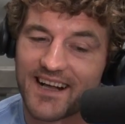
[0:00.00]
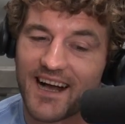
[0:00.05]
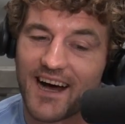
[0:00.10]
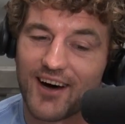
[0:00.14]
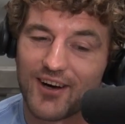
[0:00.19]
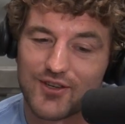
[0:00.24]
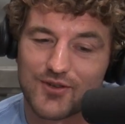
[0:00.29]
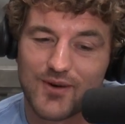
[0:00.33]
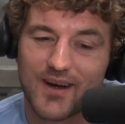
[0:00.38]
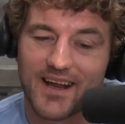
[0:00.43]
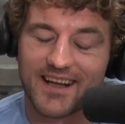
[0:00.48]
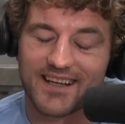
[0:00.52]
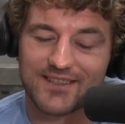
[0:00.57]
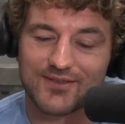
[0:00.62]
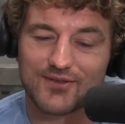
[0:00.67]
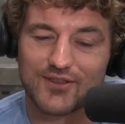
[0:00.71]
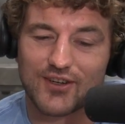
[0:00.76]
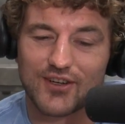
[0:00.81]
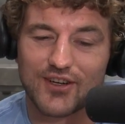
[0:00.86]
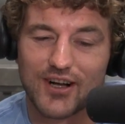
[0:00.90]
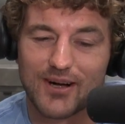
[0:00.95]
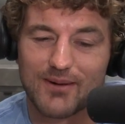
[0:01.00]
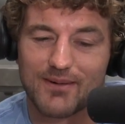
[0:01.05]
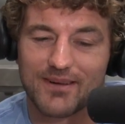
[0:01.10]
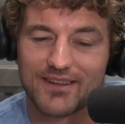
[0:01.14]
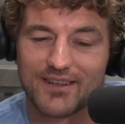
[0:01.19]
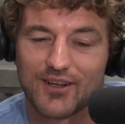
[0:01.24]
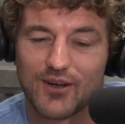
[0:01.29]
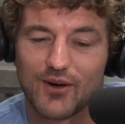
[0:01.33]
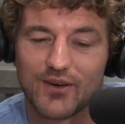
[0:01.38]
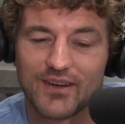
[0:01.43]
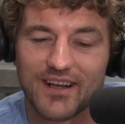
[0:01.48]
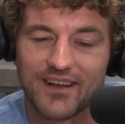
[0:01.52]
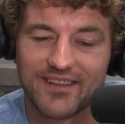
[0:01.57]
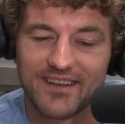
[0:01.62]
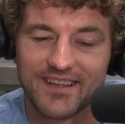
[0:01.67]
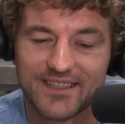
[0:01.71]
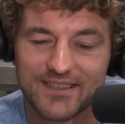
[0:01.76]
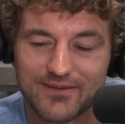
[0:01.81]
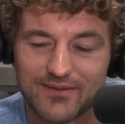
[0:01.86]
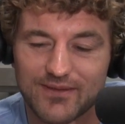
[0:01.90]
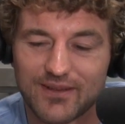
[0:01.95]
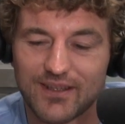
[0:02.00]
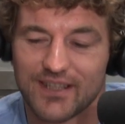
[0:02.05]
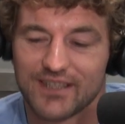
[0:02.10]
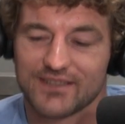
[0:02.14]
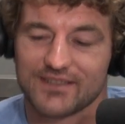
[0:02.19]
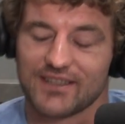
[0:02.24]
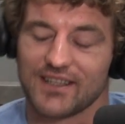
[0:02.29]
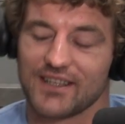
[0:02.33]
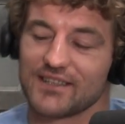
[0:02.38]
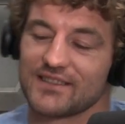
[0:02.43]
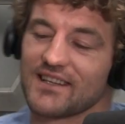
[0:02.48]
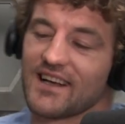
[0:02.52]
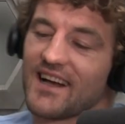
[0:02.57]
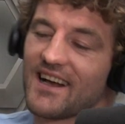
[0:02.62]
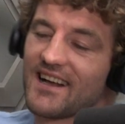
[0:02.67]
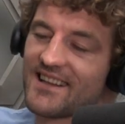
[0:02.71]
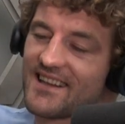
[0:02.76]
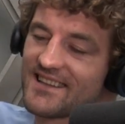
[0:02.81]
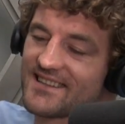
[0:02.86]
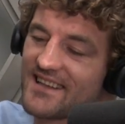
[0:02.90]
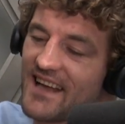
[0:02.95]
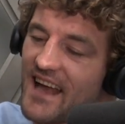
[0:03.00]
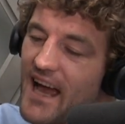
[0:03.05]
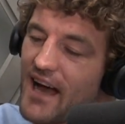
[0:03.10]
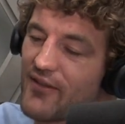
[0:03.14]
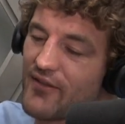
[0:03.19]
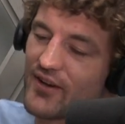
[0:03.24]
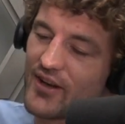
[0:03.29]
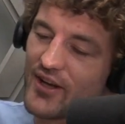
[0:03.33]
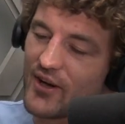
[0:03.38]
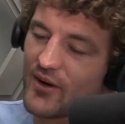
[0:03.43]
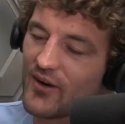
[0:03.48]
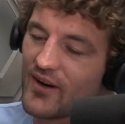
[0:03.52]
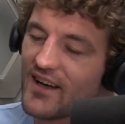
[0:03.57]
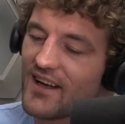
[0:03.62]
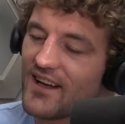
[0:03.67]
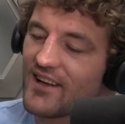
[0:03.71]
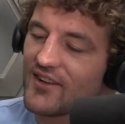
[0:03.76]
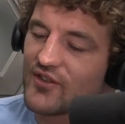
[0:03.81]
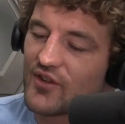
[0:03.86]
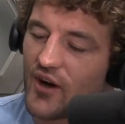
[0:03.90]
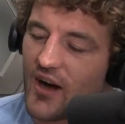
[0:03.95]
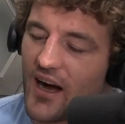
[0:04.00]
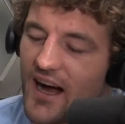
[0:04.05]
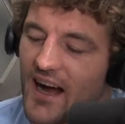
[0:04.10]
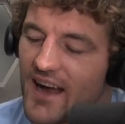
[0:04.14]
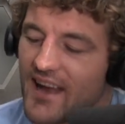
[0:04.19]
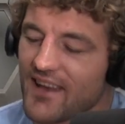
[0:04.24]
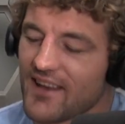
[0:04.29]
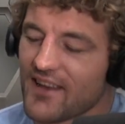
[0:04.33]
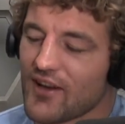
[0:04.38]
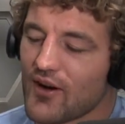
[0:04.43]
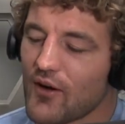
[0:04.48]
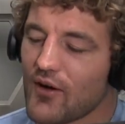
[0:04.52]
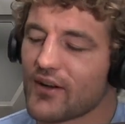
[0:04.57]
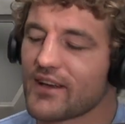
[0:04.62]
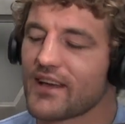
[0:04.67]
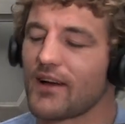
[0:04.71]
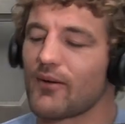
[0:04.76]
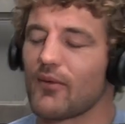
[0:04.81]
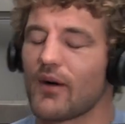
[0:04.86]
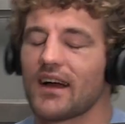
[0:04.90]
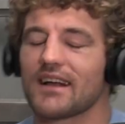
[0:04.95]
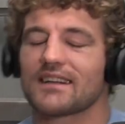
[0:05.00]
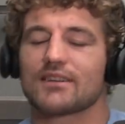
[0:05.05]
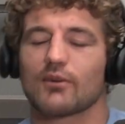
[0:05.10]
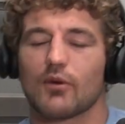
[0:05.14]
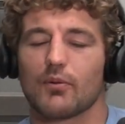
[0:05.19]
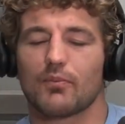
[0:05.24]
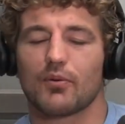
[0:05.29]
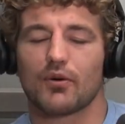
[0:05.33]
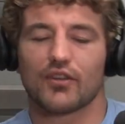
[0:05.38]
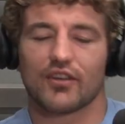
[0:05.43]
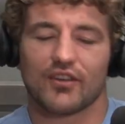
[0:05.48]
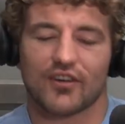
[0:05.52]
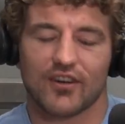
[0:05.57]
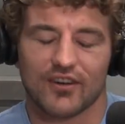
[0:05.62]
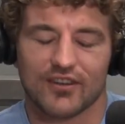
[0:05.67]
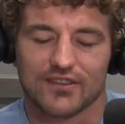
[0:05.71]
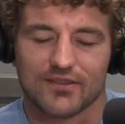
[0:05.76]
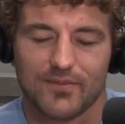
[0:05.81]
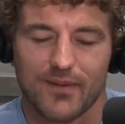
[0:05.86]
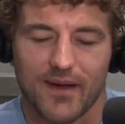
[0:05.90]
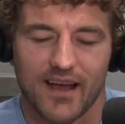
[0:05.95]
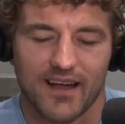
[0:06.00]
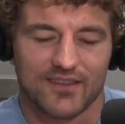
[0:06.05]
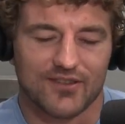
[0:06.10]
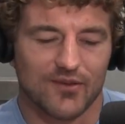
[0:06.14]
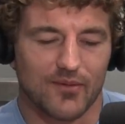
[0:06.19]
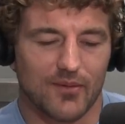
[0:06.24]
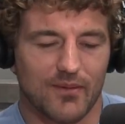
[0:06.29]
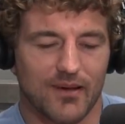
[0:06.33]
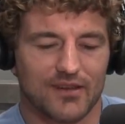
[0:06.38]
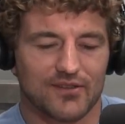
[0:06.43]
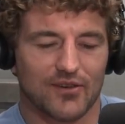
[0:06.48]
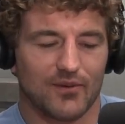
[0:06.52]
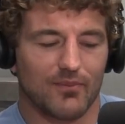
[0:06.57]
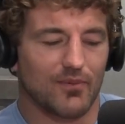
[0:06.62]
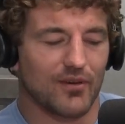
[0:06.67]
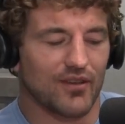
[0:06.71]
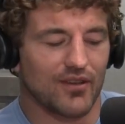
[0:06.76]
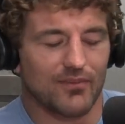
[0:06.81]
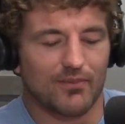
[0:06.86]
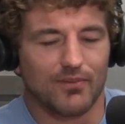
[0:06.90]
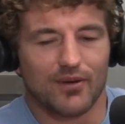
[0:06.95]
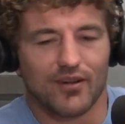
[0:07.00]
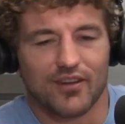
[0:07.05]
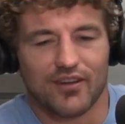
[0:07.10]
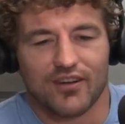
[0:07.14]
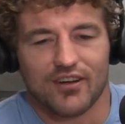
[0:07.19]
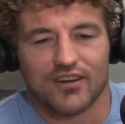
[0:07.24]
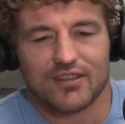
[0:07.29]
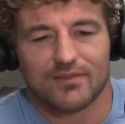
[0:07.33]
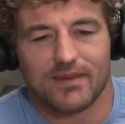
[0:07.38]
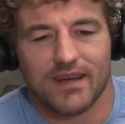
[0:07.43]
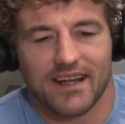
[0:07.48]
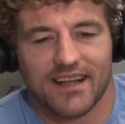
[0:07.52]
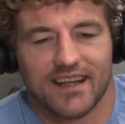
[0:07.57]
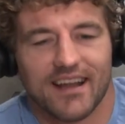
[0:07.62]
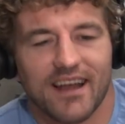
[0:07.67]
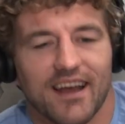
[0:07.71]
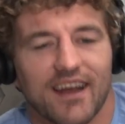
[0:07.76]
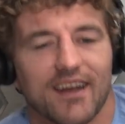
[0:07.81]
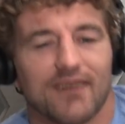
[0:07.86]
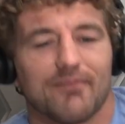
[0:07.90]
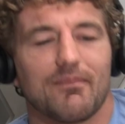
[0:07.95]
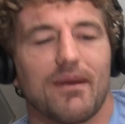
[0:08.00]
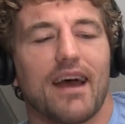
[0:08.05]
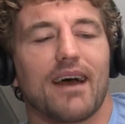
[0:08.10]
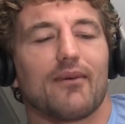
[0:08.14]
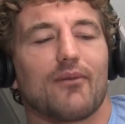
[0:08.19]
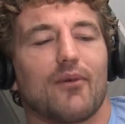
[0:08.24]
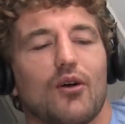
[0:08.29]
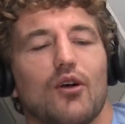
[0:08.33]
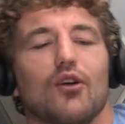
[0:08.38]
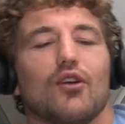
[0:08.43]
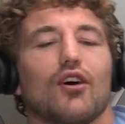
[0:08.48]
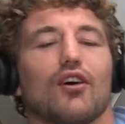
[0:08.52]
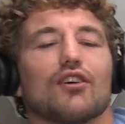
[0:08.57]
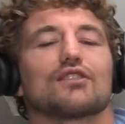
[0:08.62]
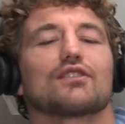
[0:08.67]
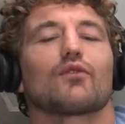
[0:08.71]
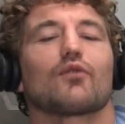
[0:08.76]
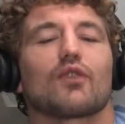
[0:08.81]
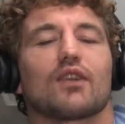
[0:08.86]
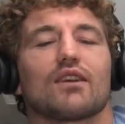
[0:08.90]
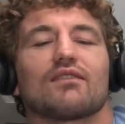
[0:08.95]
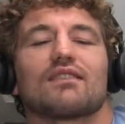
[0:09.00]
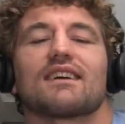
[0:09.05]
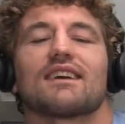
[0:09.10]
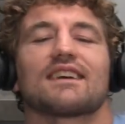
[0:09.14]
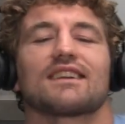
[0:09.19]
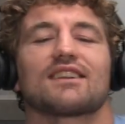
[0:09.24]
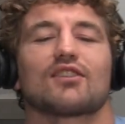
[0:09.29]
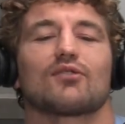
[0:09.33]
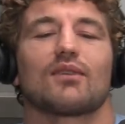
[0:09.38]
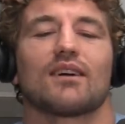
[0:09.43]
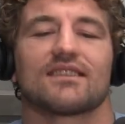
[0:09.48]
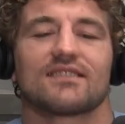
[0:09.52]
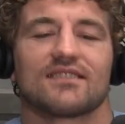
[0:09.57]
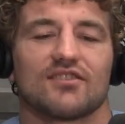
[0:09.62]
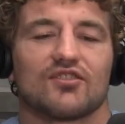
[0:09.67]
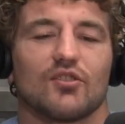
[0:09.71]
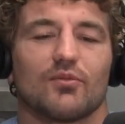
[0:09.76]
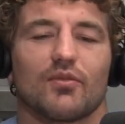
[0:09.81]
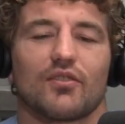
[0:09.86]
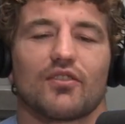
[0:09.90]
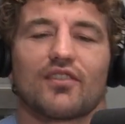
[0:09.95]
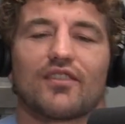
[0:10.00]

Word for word: college rankings. We start talking about going down this this this this avenue. So I, uh, you know, okay. Well, I said we pull the curtains back, so we might as well pull, pull the curtains back. Matt, who knows if we're even going to get to the rest of the Super